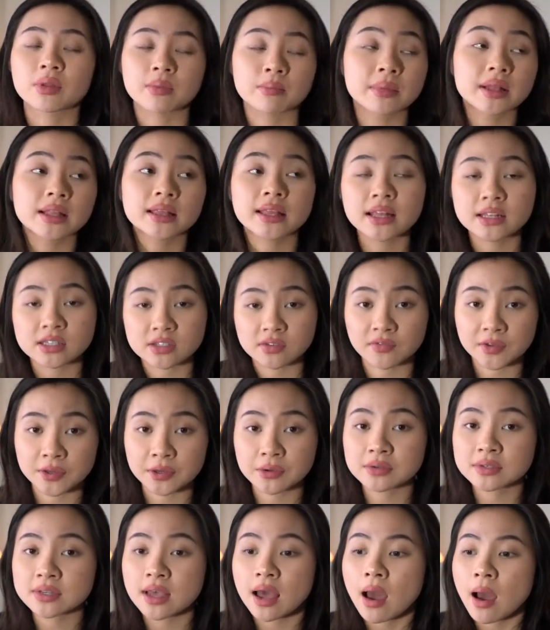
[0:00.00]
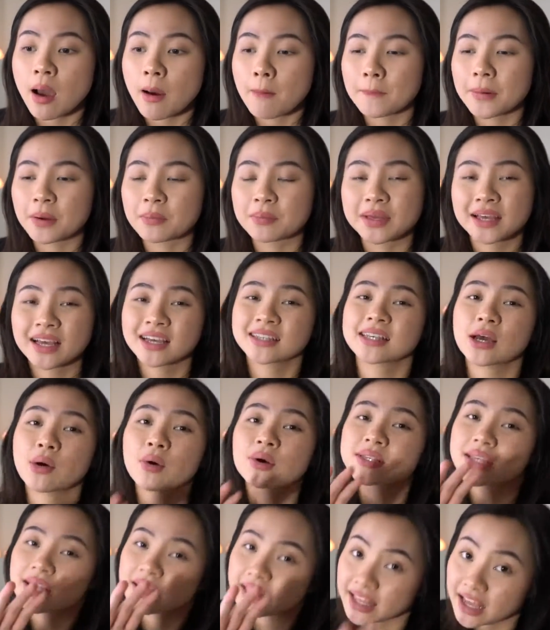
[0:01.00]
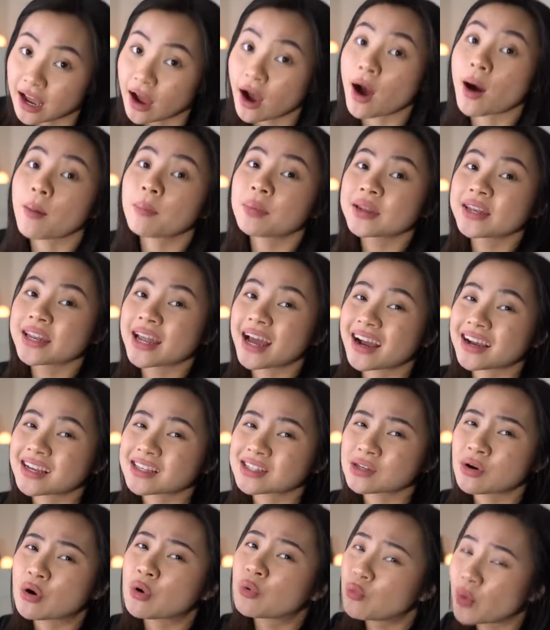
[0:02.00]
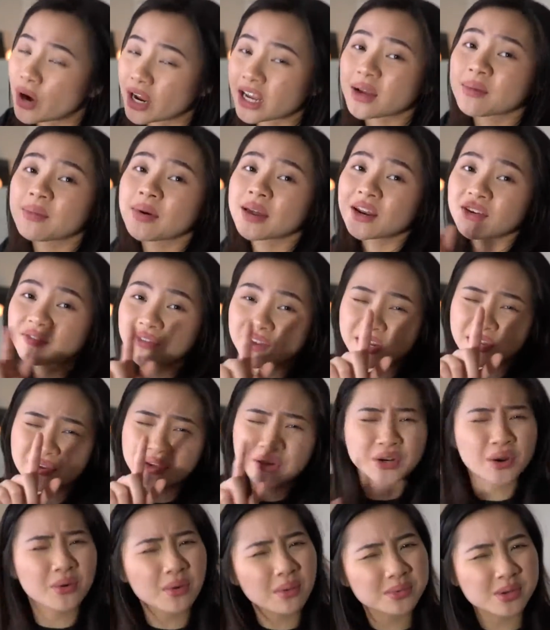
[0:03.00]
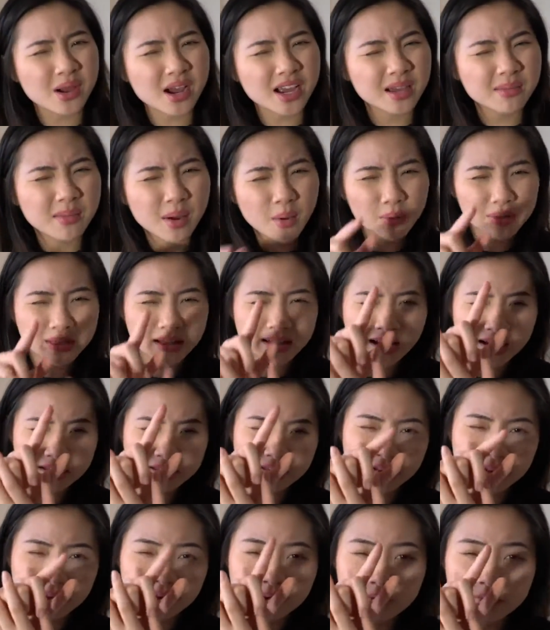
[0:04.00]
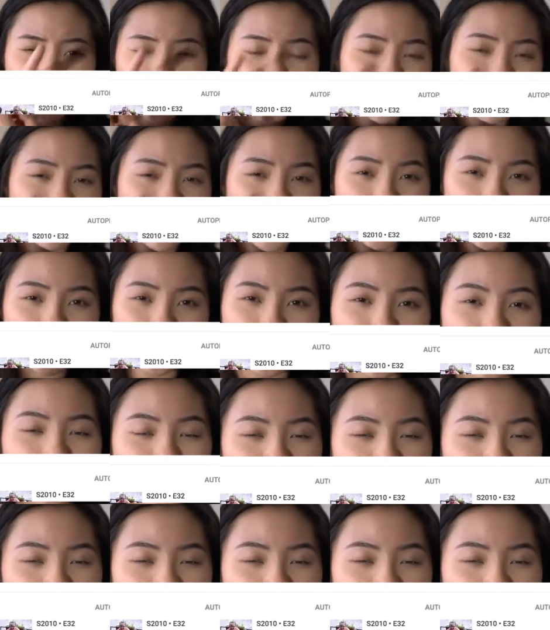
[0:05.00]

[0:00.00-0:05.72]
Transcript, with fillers: with millions of views, but because I was like the up next recommended video, you know what I'm talking about with like the little recommended